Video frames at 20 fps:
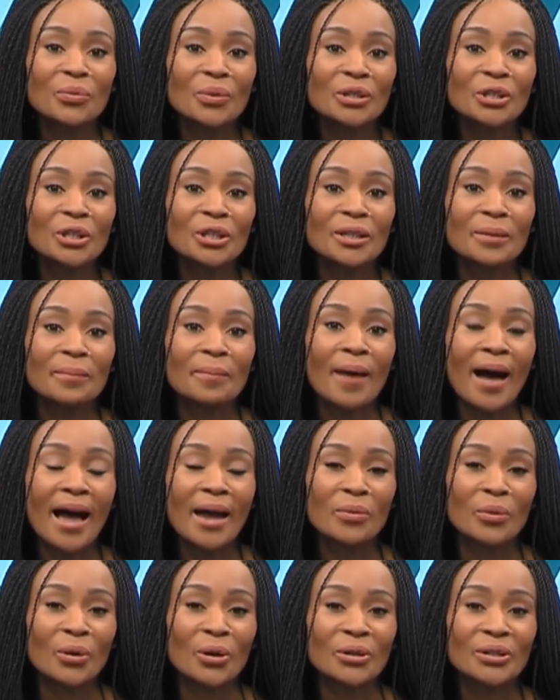Richard
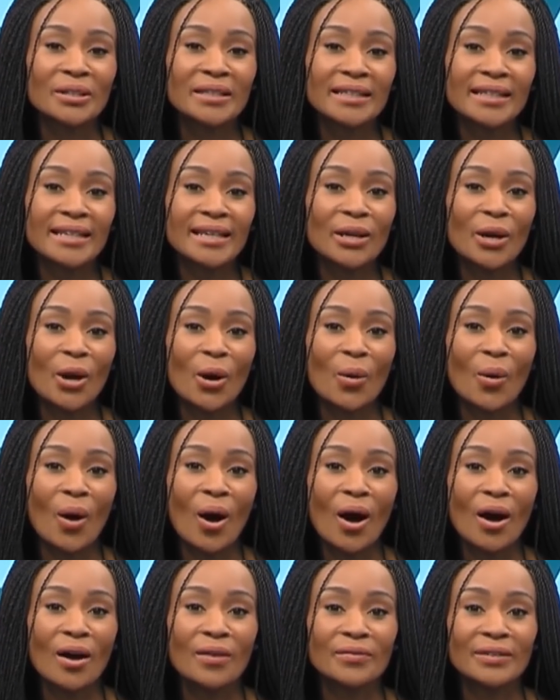Byworth, CEO
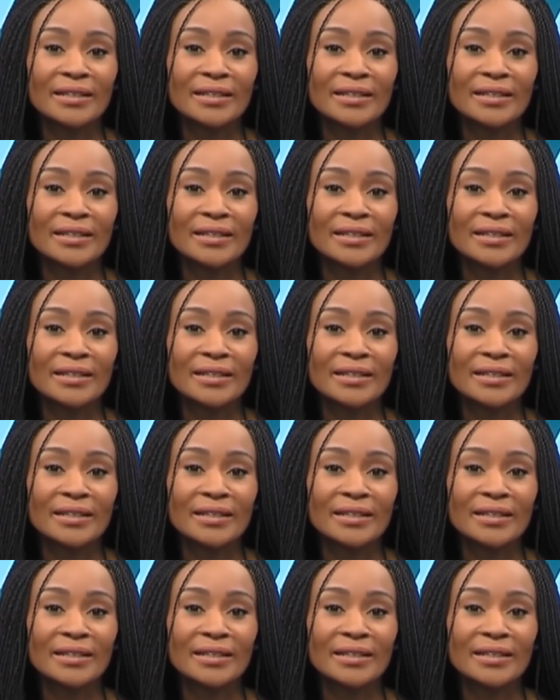of